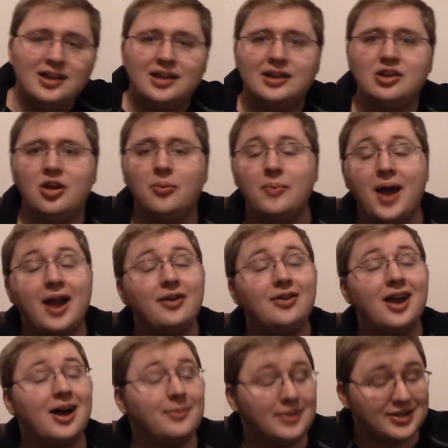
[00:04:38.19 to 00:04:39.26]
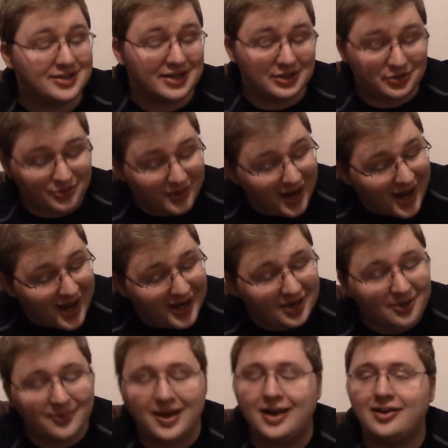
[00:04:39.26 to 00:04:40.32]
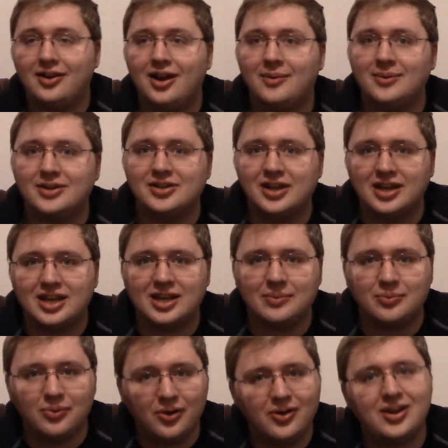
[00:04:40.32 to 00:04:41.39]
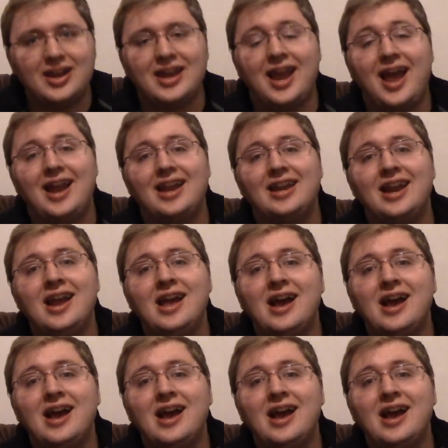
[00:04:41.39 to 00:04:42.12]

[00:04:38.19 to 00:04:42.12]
No matter how much I try, no matter how much I keep working at it,